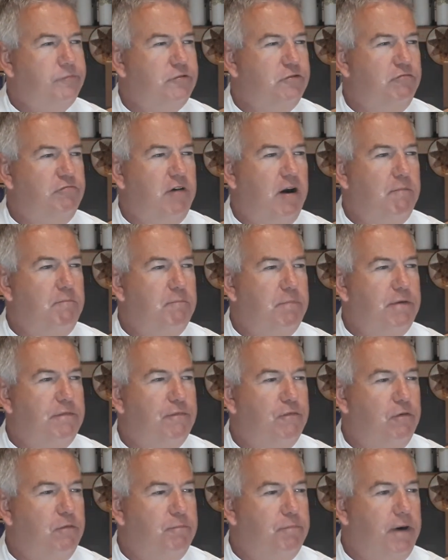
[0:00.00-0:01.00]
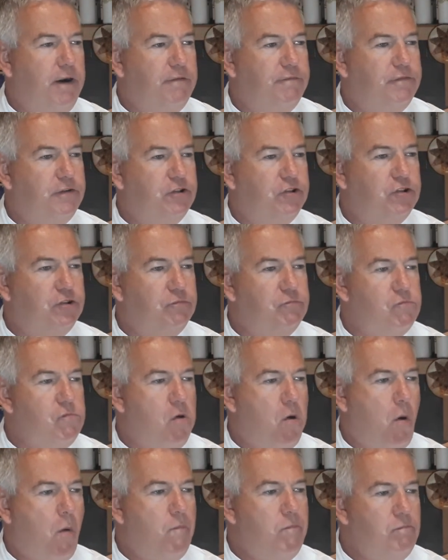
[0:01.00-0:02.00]
Rum before breakfast.
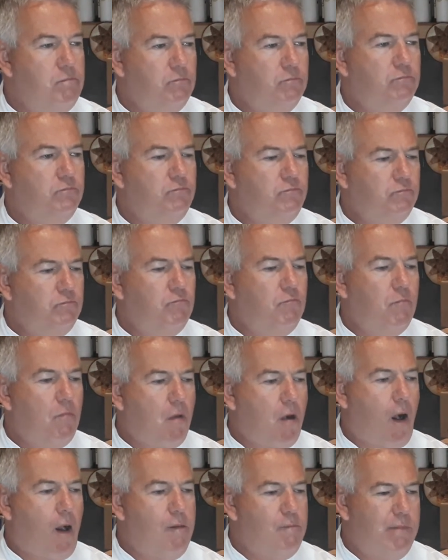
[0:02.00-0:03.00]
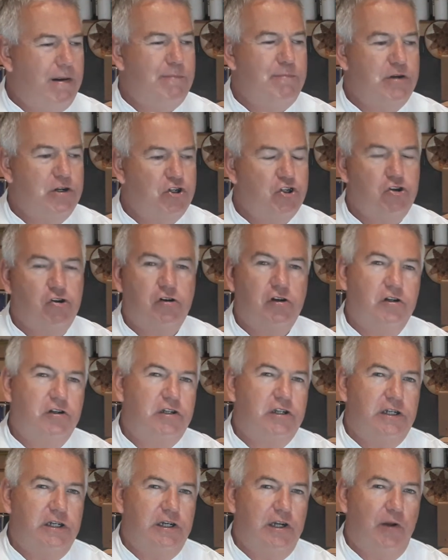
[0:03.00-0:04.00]
Maybe a
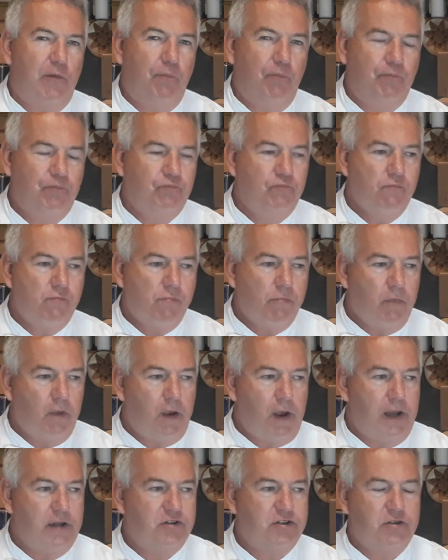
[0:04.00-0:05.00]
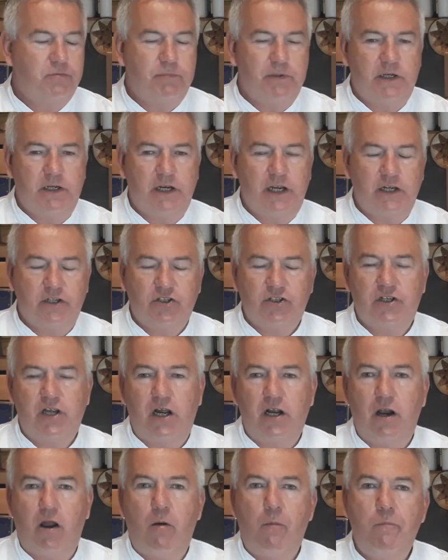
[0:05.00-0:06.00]
chocolatier that has to be an
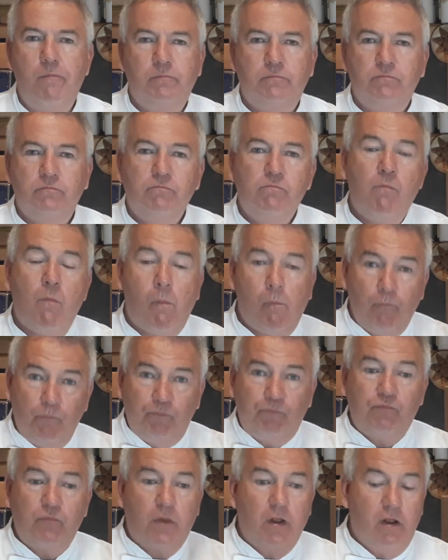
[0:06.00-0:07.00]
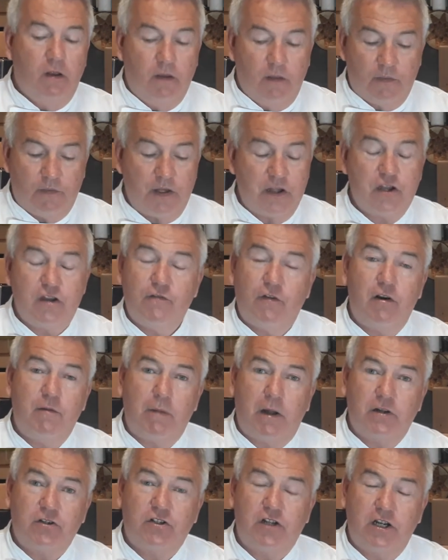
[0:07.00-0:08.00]
ex-sailor. Thank you very
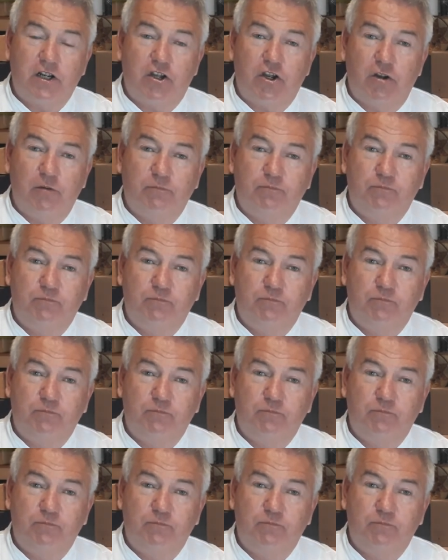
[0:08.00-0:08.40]
much. Thank you.